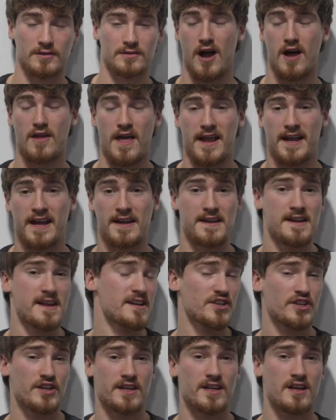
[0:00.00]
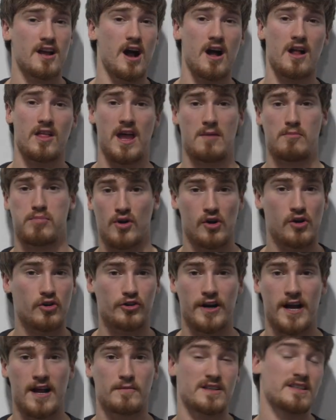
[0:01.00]
All that conditioning, all that
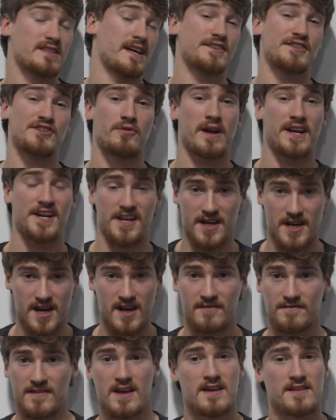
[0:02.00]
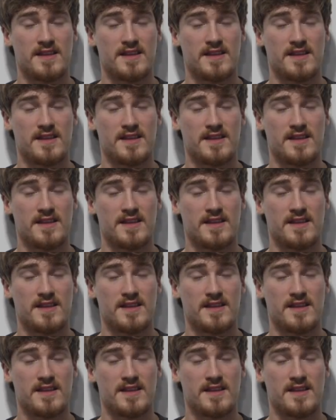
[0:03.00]
programming that you ain't enough,